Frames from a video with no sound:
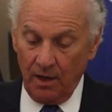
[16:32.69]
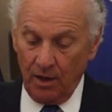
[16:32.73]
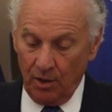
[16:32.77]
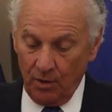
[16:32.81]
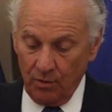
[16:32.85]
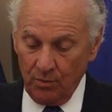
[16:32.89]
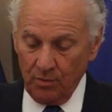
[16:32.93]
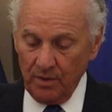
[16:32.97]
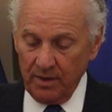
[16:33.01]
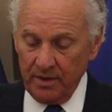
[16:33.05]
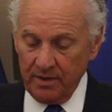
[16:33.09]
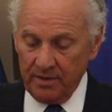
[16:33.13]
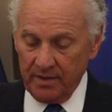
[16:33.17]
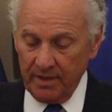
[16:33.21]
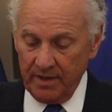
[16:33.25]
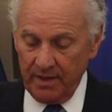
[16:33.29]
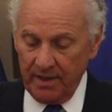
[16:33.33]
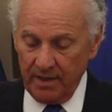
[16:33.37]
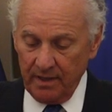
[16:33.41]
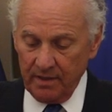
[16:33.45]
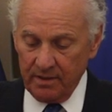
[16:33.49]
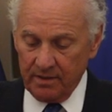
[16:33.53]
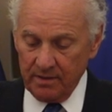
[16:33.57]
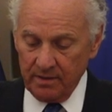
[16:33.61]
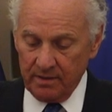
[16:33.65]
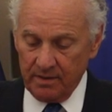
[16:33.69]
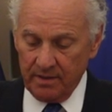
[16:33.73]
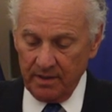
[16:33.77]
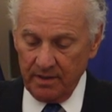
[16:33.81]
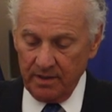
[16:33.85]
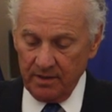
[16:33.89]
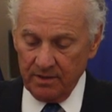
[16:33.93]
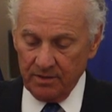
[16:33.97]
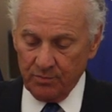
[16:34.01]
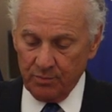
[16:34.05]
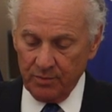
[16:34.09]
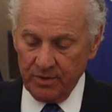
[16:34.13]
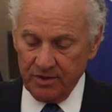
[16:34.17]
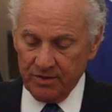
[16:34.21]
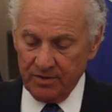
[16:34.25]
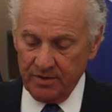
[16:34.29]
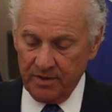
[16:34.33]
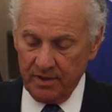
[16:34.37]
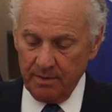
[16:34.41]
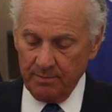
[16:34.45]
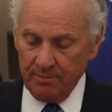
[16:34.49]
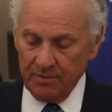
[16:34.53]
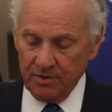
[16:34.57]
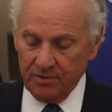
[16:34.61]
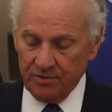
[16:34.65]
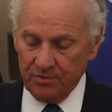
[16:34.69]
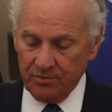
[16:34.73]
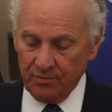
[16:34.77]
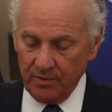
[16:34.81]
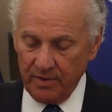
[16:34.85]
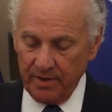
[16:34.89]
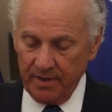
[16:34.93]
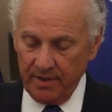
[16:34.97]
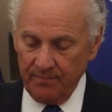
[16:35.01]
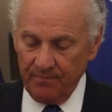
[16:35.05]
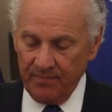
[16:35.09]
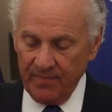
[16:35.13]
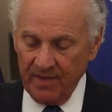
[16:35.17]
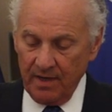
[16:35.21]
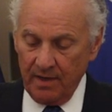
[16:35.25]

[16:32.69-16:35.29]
only to entities which demonstrate